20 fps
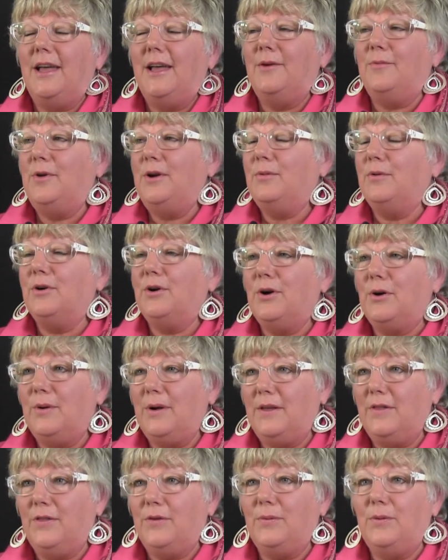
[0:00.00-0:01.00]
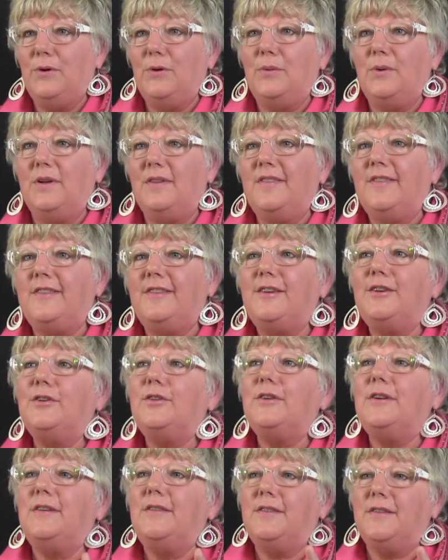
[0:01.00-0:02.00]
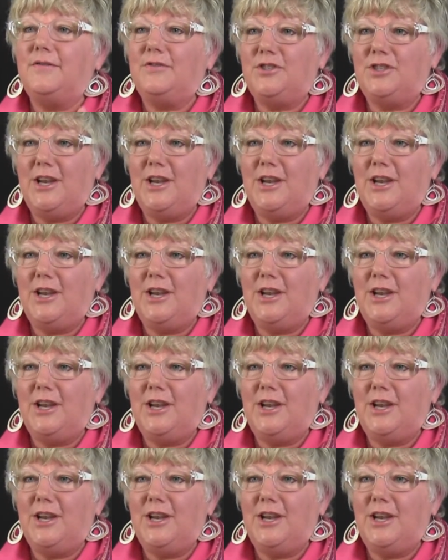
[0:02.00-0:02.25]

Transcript: And we were going through a series of